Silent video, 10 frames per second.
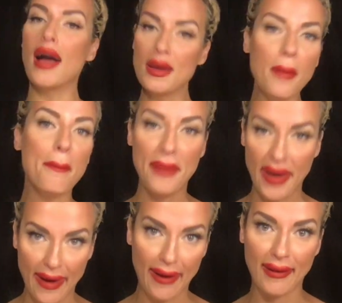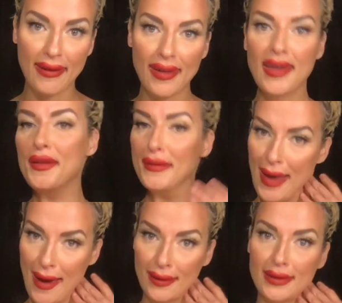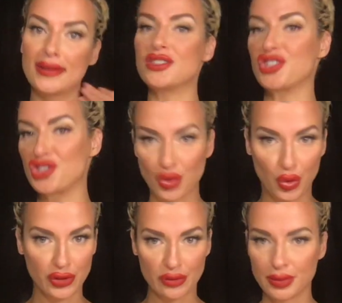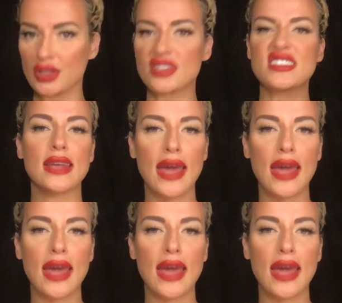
I'm a big neck to shoulder person.